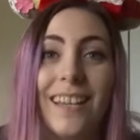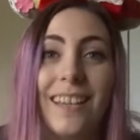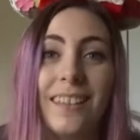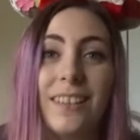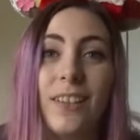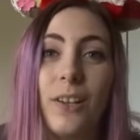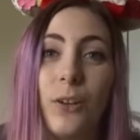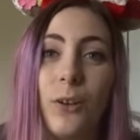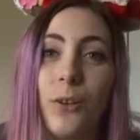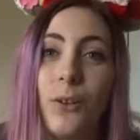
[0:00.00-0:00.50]

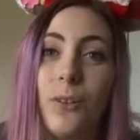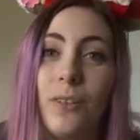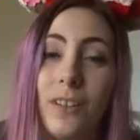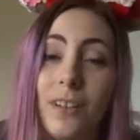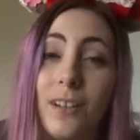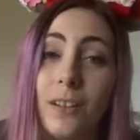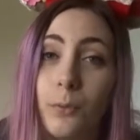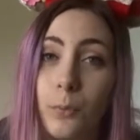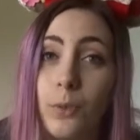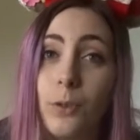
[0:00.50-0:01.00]
So you're
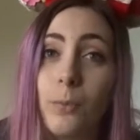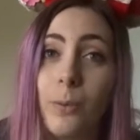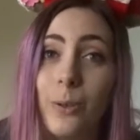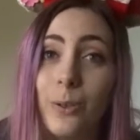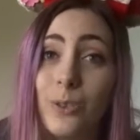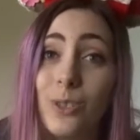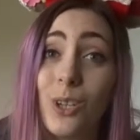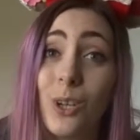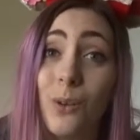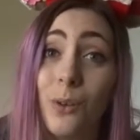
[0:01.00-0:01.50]
going to want a
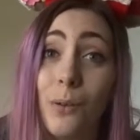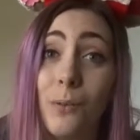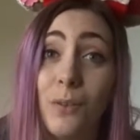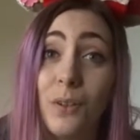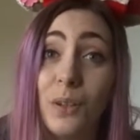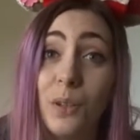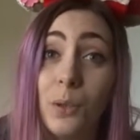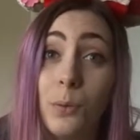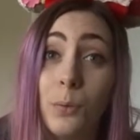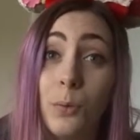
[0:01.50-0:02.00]
poncho if
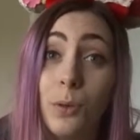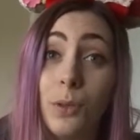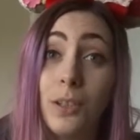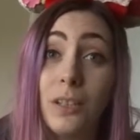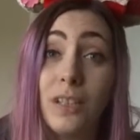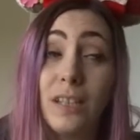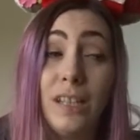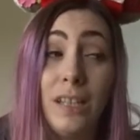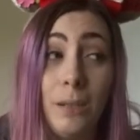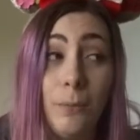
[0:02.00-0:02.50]
you're going to want to
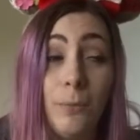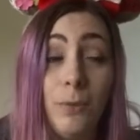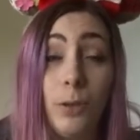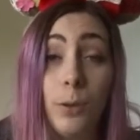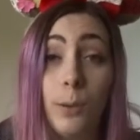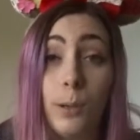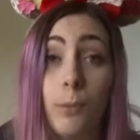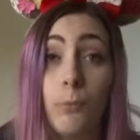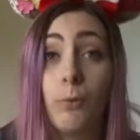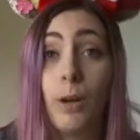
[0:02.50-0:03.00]
keep
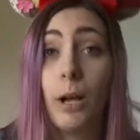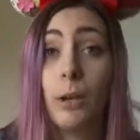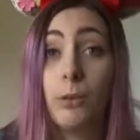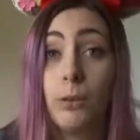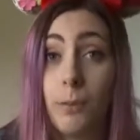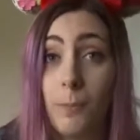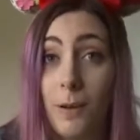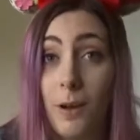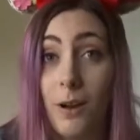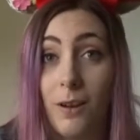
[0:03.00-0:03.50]
going around
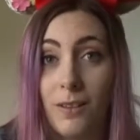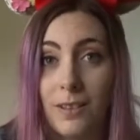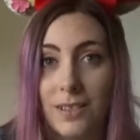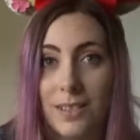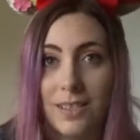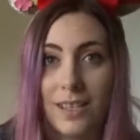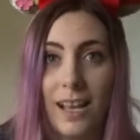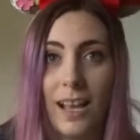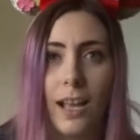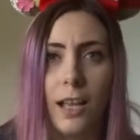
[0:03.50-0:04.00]
the
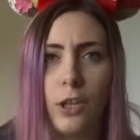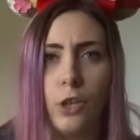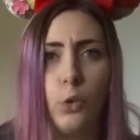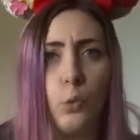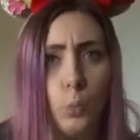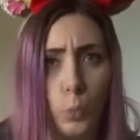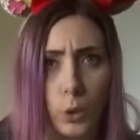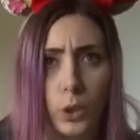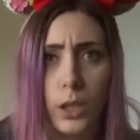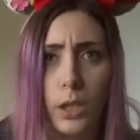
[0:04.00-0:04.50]
parks, and
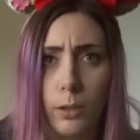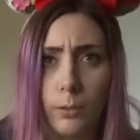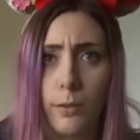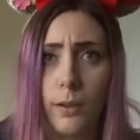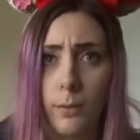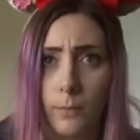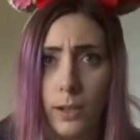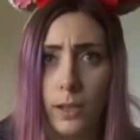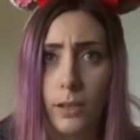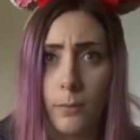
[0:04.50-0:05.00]
you want to keep
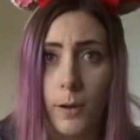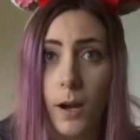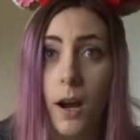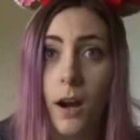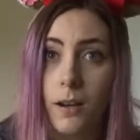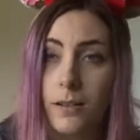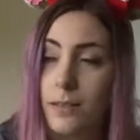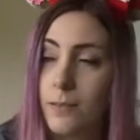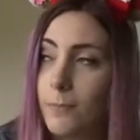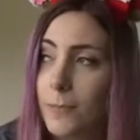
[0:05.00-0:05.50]
going around the
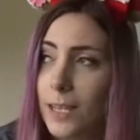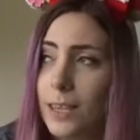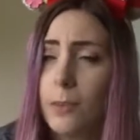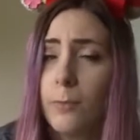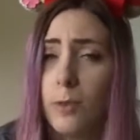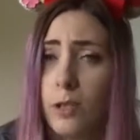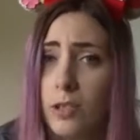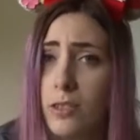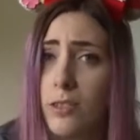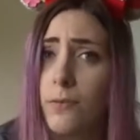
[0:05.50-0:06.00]
parks and make the
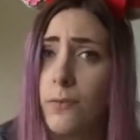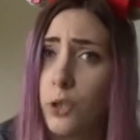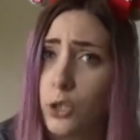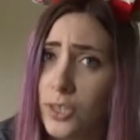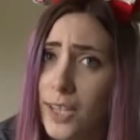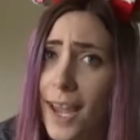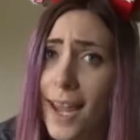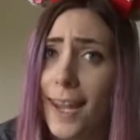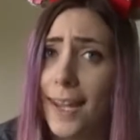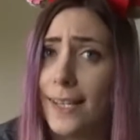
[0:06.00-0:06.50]
most of your
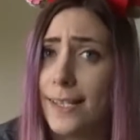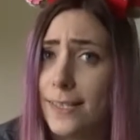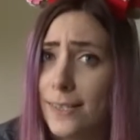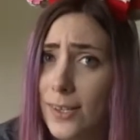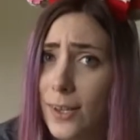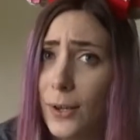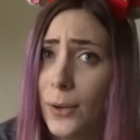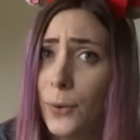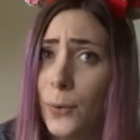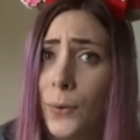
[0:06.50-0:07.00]
day.
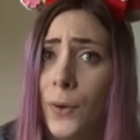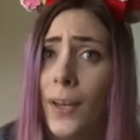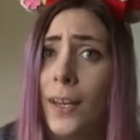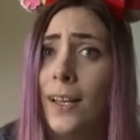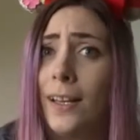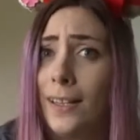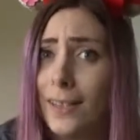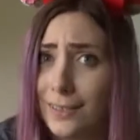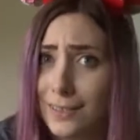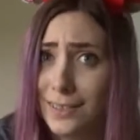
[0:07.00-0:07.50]
So
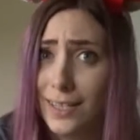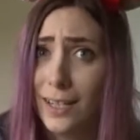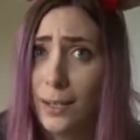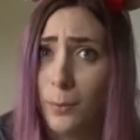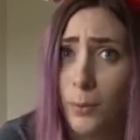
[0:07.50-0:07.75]
take